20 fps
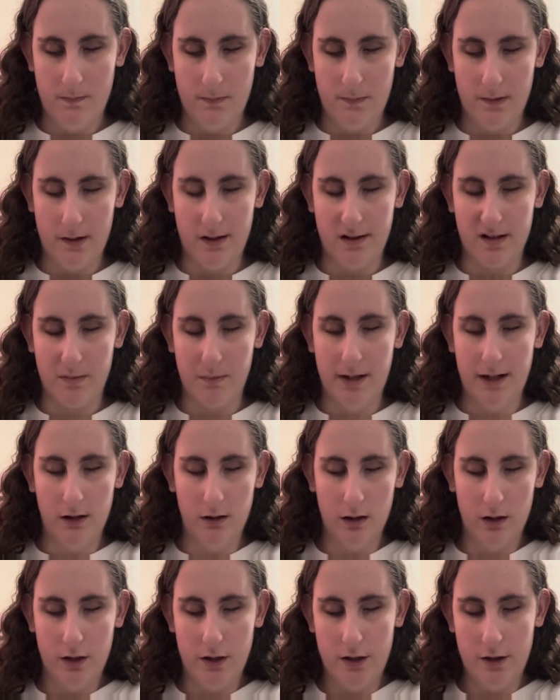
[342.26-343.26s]
It's about
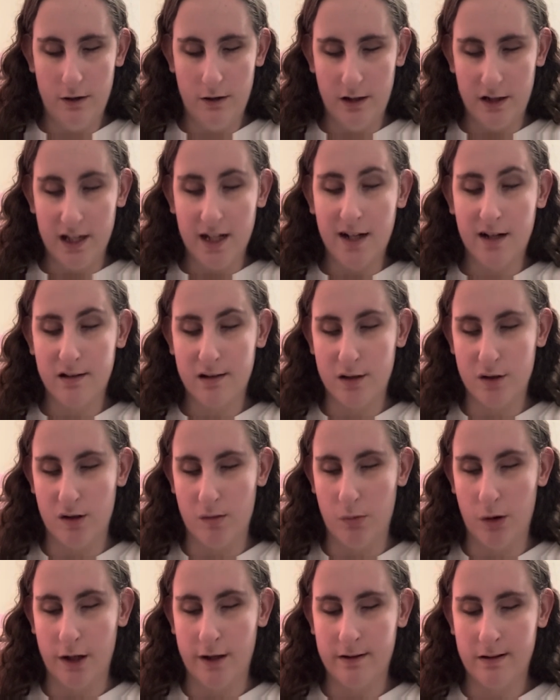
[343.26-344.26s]
on here, I think it's under
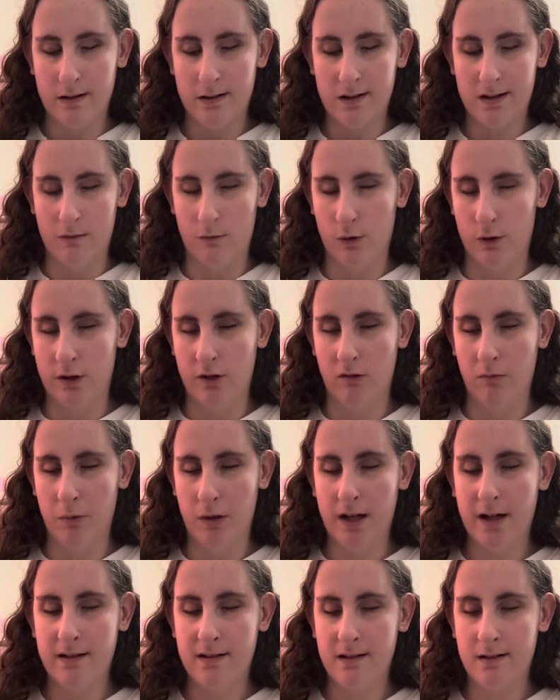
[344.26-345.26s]
places, so we'll do
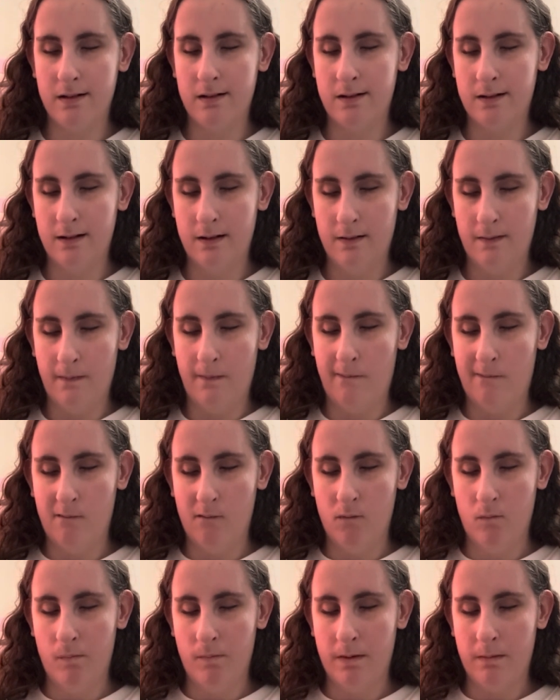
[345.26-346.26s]
places,
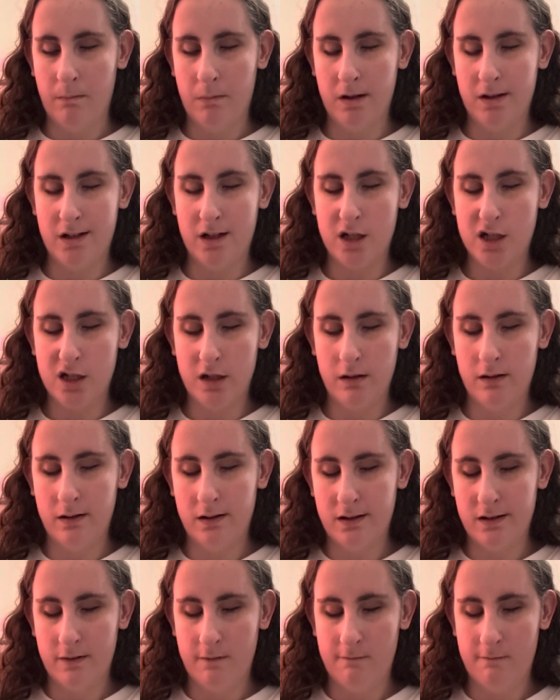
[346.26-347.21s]
positions,